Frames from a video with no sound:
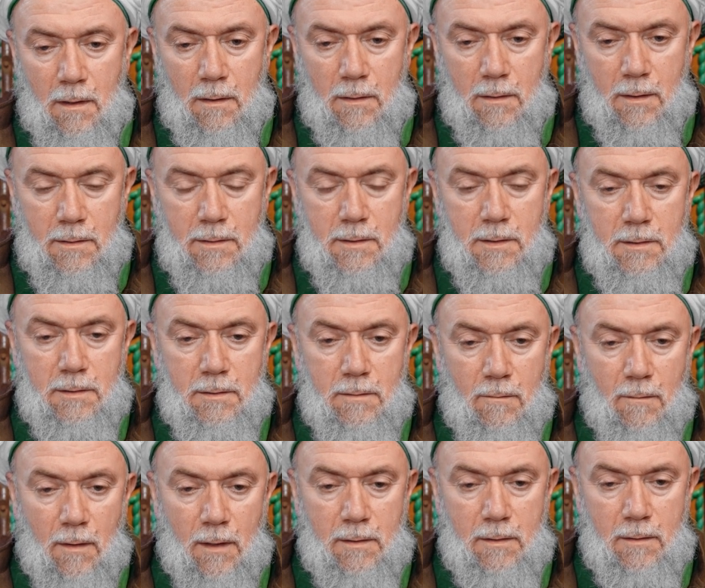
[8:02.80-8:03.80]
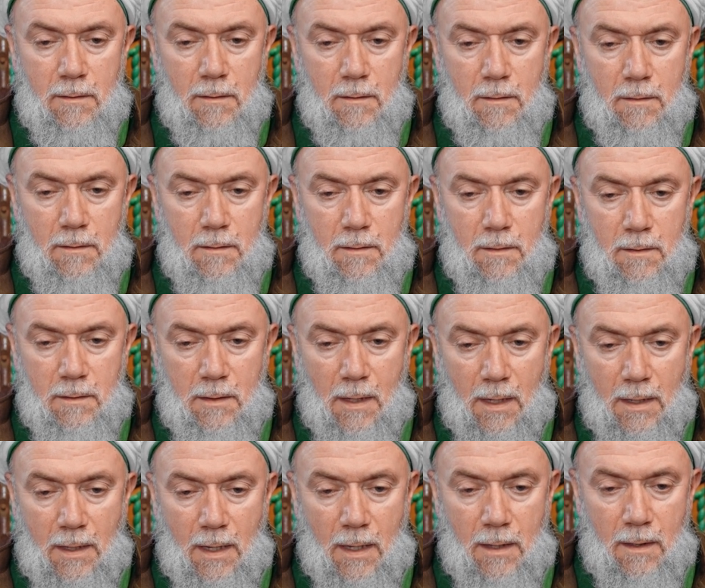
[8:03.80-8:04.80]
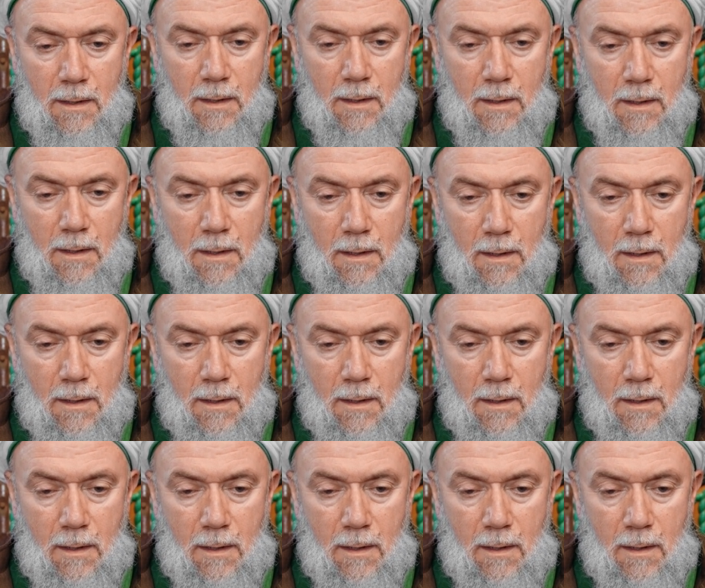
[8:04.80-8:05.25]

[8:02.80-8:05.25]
This is what they can,